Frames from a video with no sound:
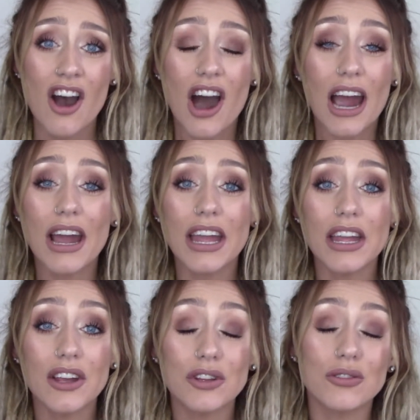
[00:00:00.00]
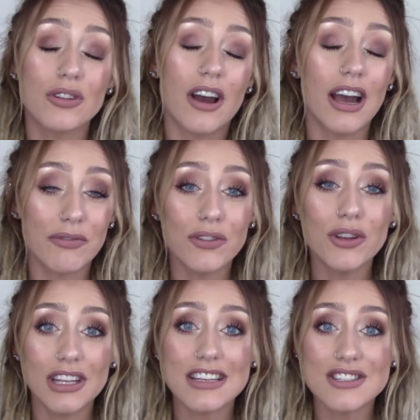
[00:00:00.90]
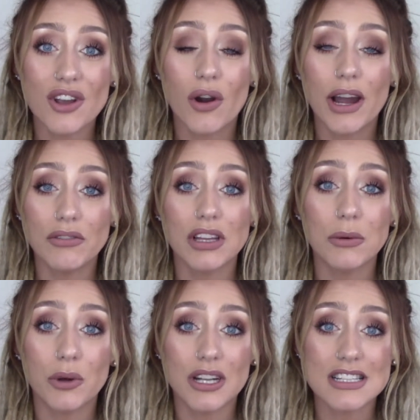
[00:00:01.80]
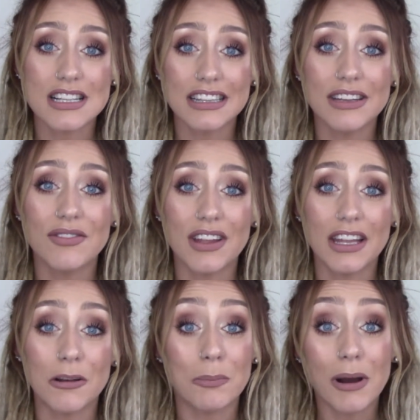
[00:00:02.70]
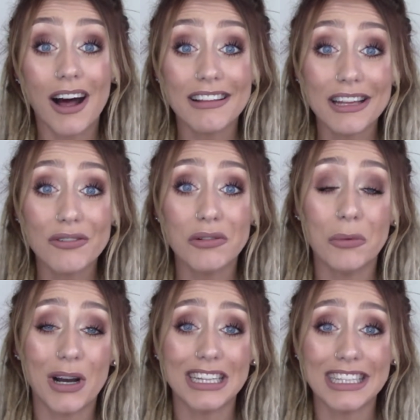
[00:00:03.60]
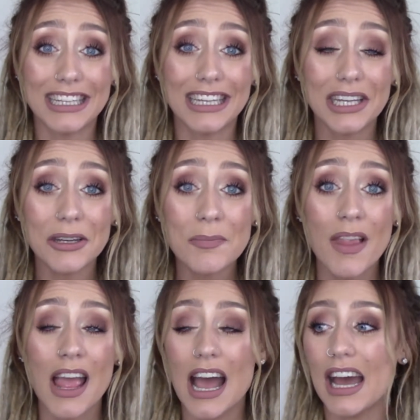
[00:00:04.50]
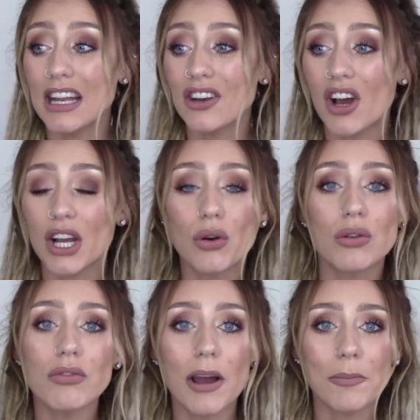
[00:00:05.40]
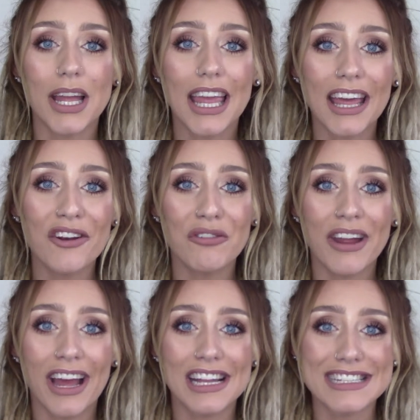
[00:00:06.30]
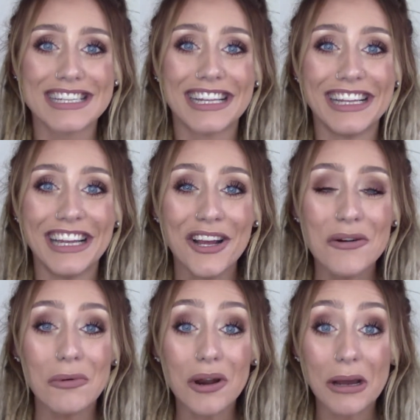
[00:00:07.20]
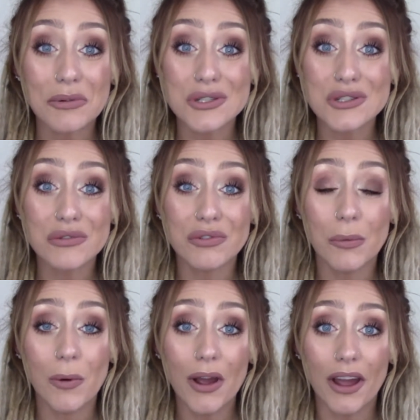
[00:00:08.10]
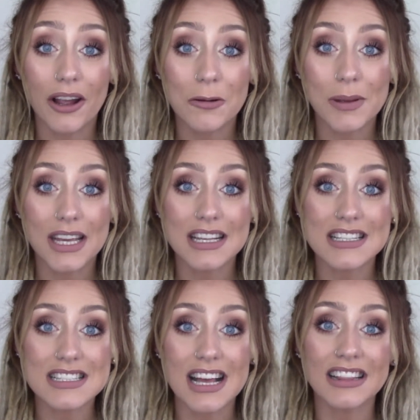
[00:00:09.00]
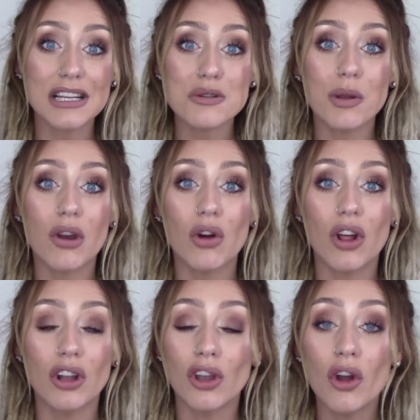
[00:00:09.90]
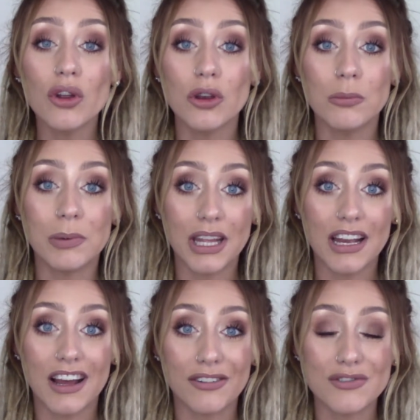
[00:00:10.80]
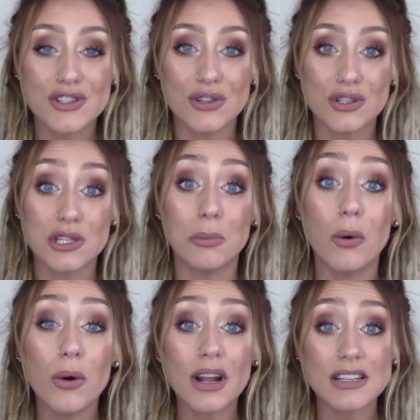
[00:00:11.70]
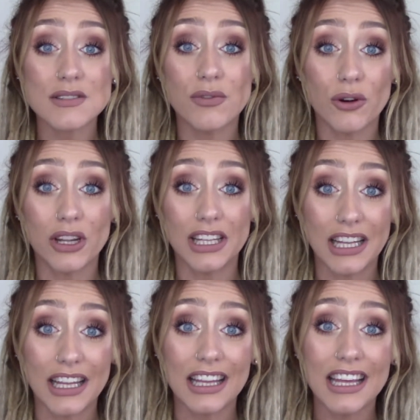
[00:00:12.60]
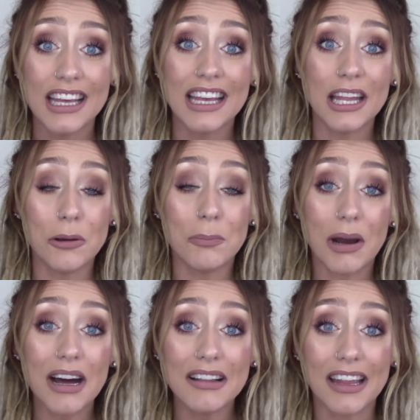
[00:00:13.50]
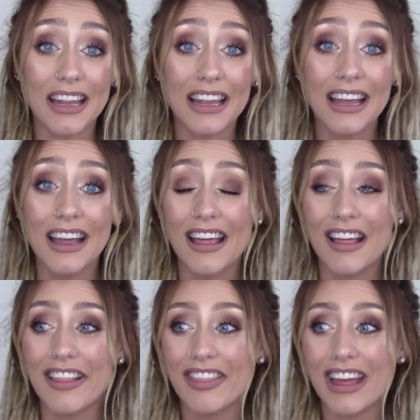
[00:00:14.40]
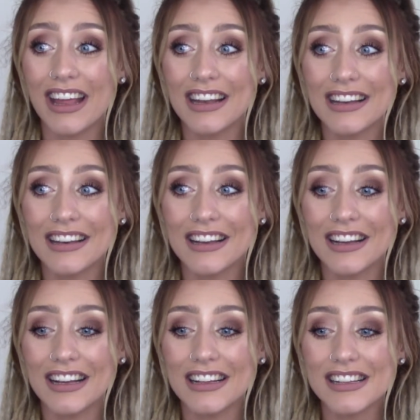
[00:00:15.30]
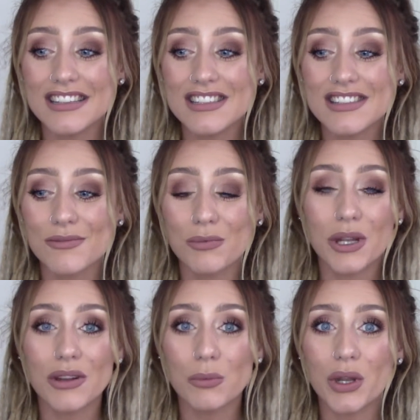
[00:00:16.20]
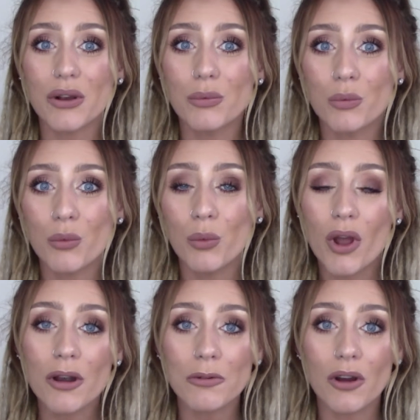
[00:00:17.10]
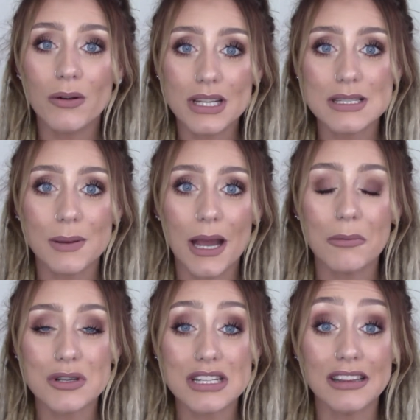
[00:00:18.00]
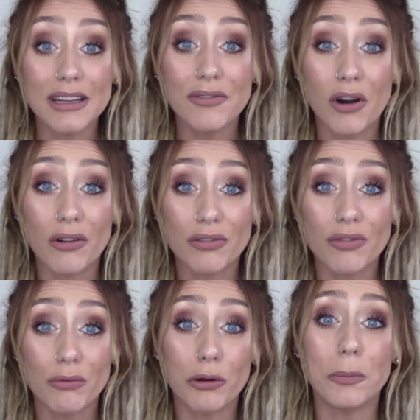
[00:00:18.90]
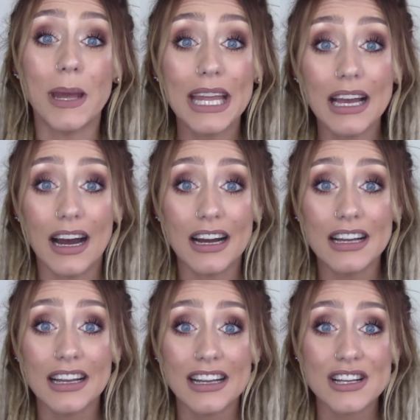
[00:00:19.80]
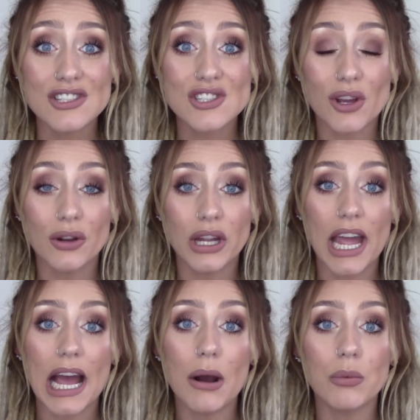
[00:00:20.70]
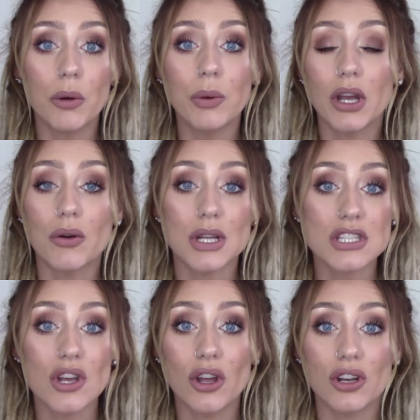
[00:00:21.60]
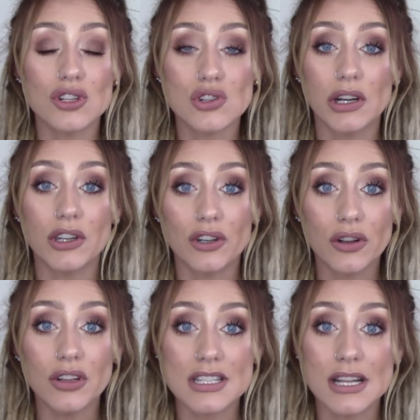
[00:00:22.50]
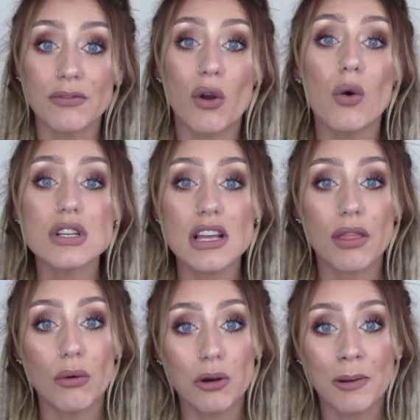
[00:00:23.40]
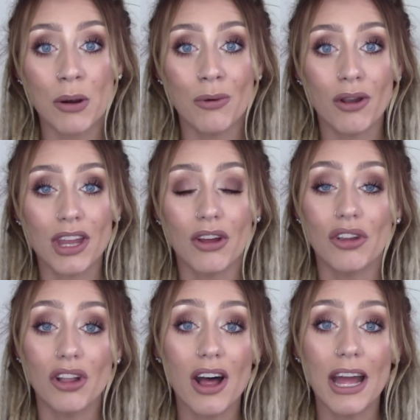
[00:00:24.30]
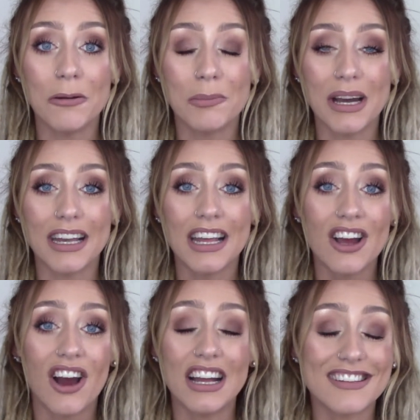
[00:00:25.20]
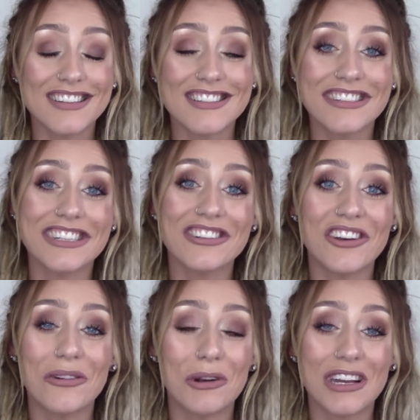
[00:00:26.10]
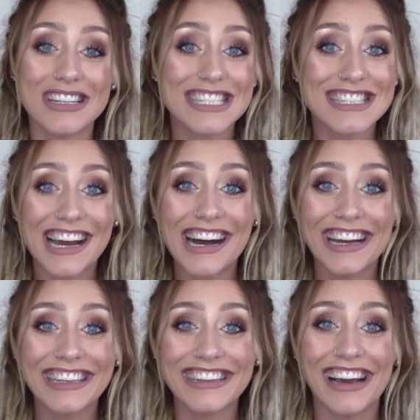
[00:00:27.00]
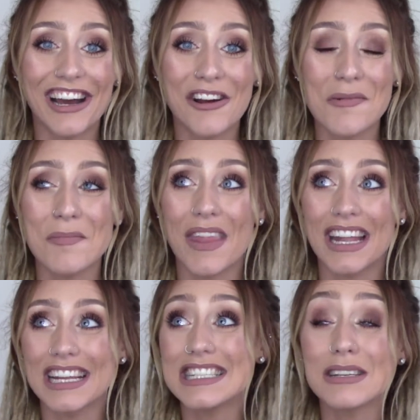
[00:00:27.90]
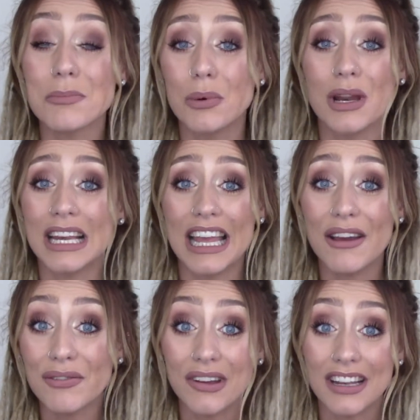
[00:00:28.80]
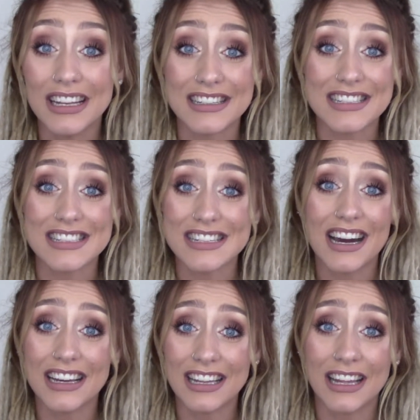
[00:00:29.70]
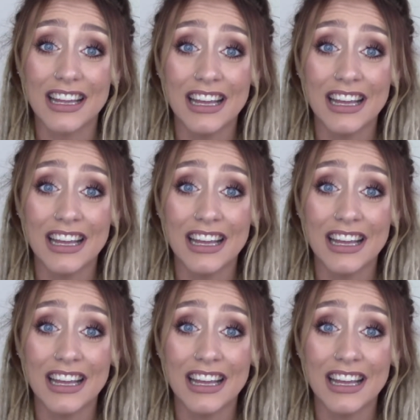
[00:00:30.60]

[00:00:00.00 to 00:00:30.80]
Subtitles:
A few years ago, I really wanted to live in Bali for 1 year, and I couldn't wrap my head around what I would do for work, because unless we got a loan big enough to support us for a year in Bali, then we weren't going to be able to live off rupiah. So how were we going to earn Australian dollars? And of course I thought about working online, but I just didn't know where to start, and I didn't put any effort into starting.